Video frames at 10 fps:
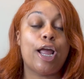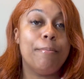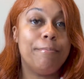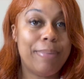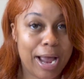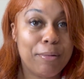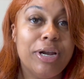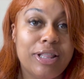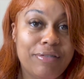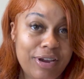am back with
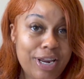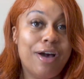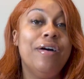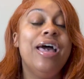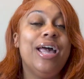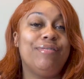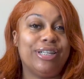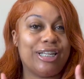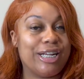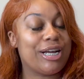another video if you're
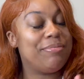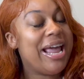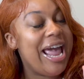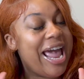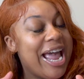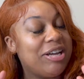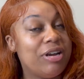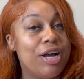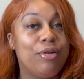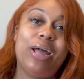subscribing hey if
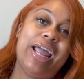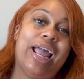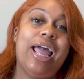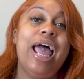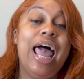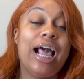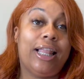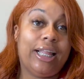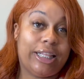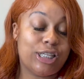not go ahead
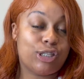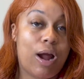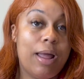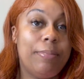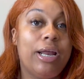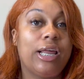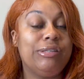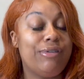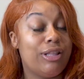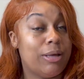click the subscribe button give
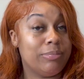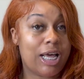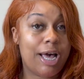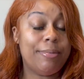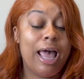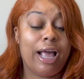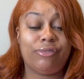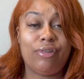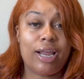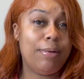this video a thumbs up
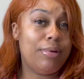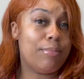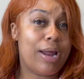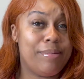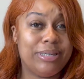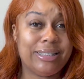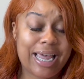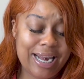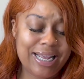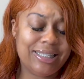because we're not keeping up with Amber
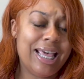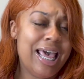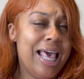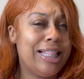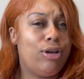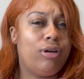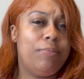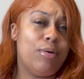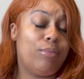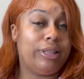mercedes then
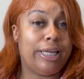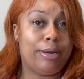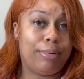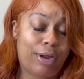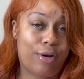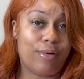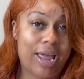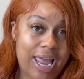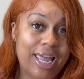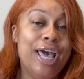keeping up with them period
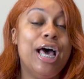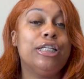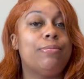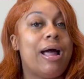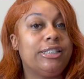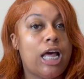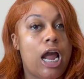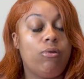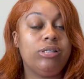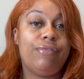okay so by the
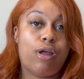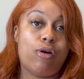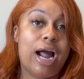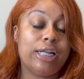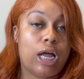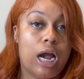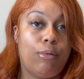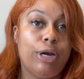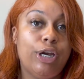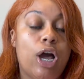title of this video guys i
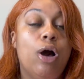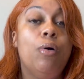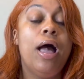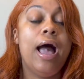already know